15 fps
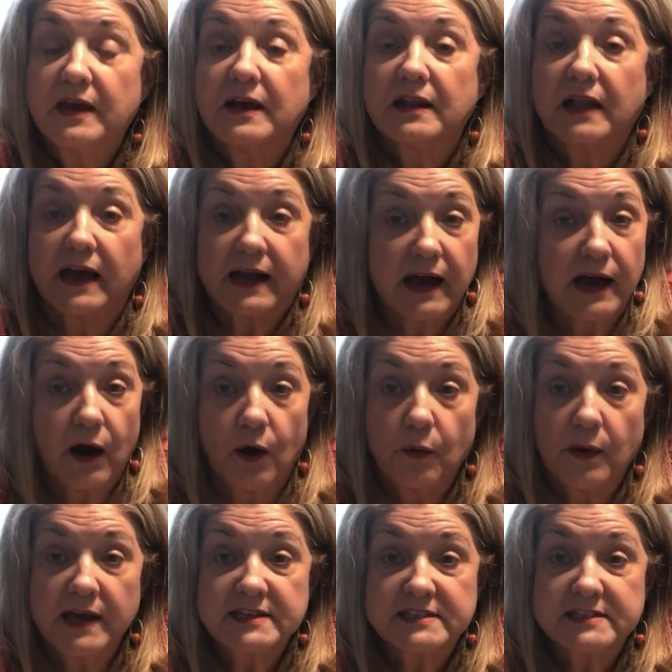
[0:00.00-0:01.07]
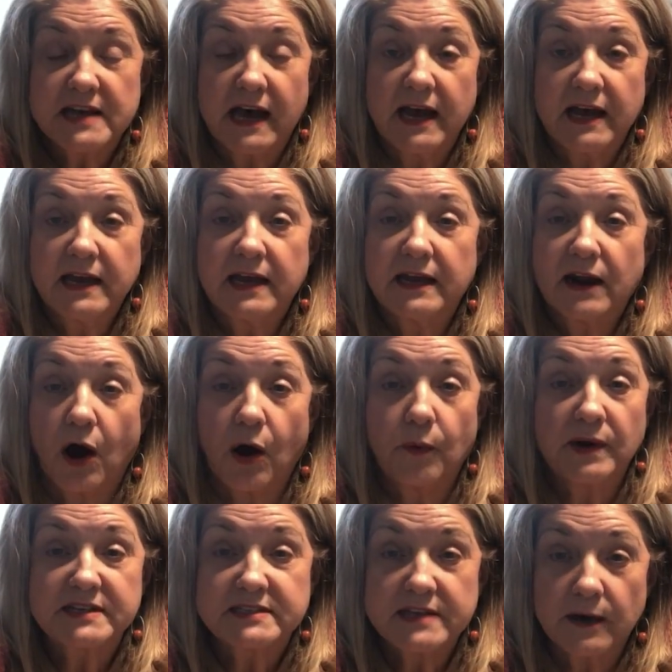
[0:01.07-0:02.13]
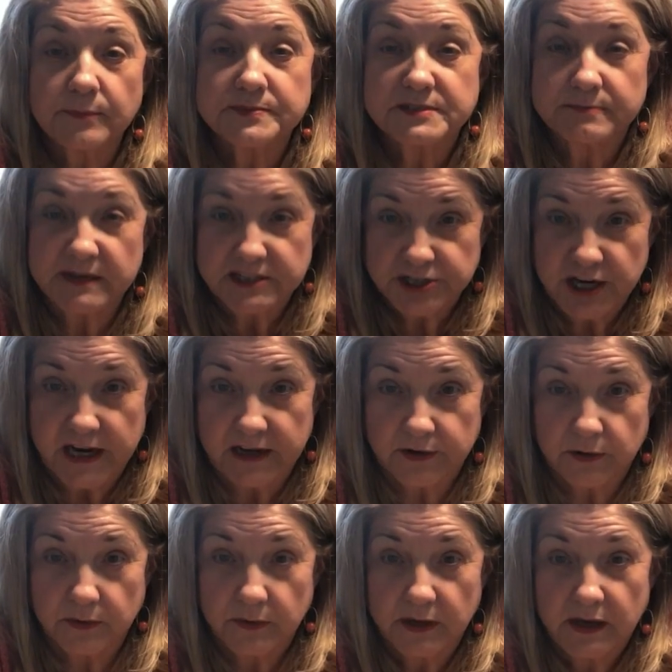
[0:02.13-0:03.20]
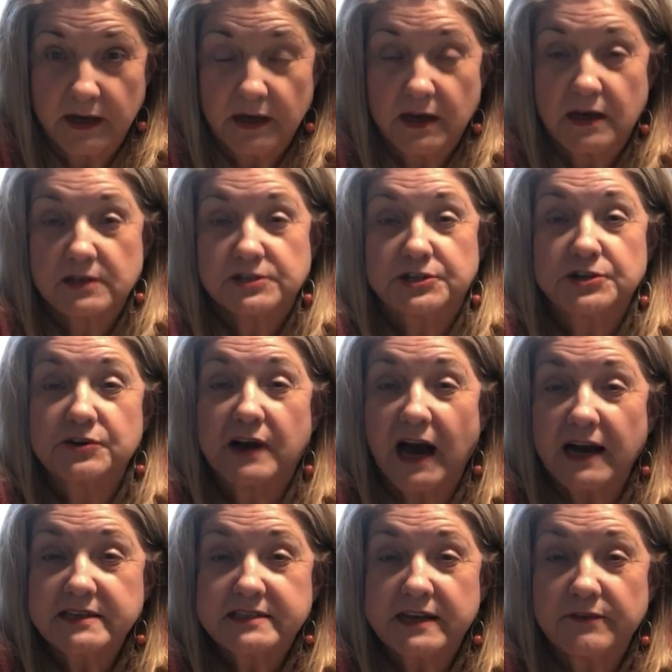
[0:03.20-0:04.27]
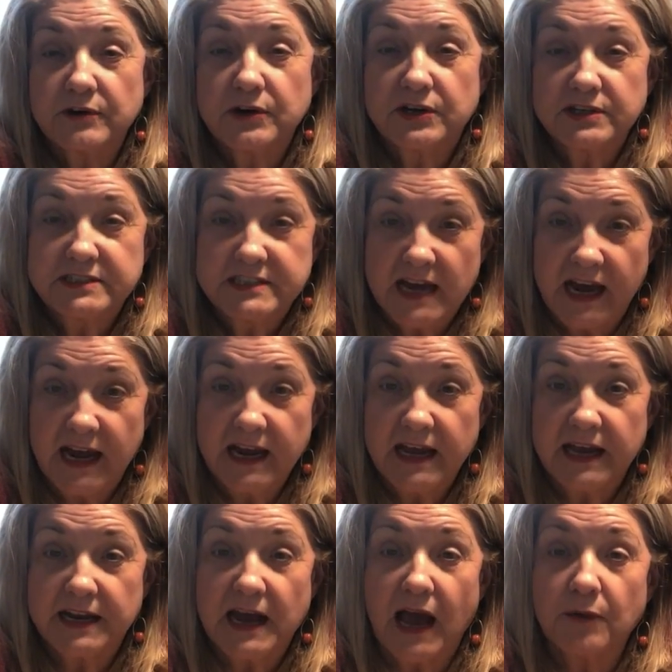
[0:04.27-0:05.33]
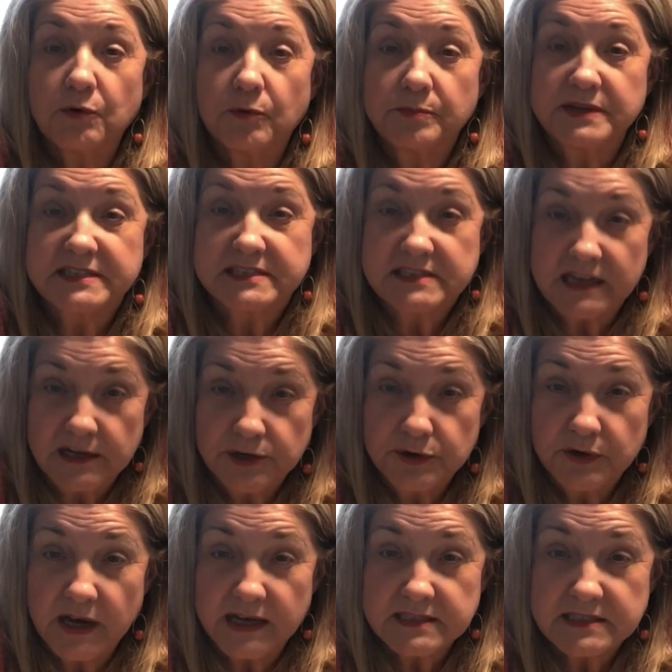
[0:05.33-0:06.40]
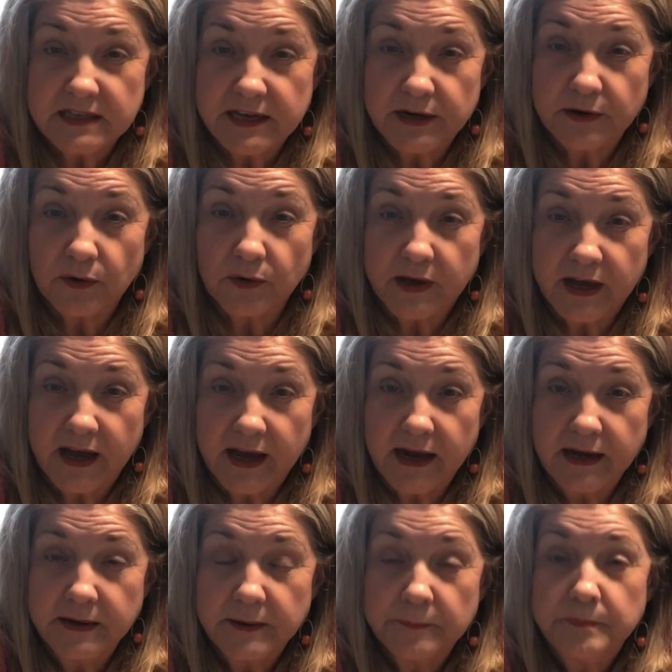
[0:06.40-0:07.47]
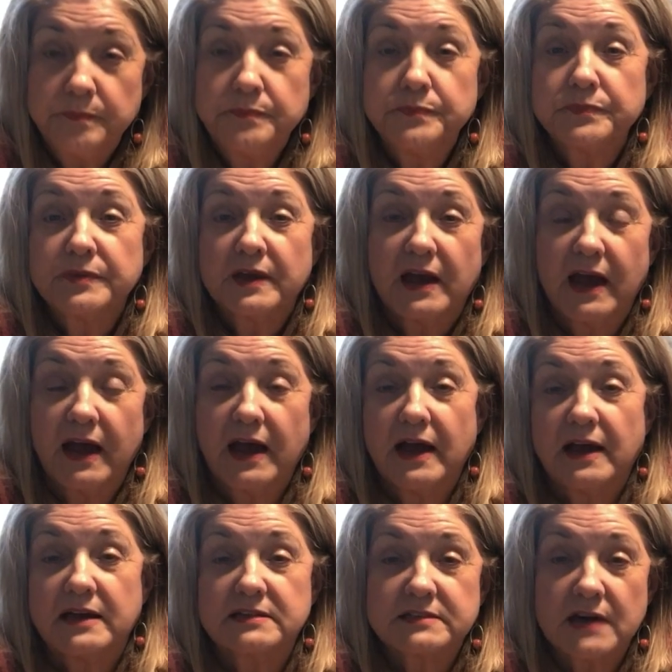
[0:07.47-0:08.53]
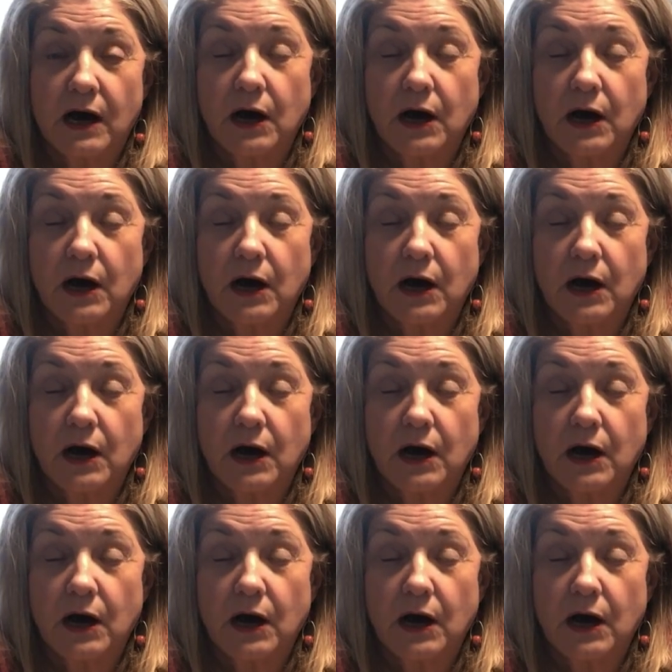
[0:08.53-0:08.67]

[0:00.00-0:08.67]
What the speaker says: Like I always say, it always helps my channel. So you guys have a good day, and I will be seeing you guys later, okay? And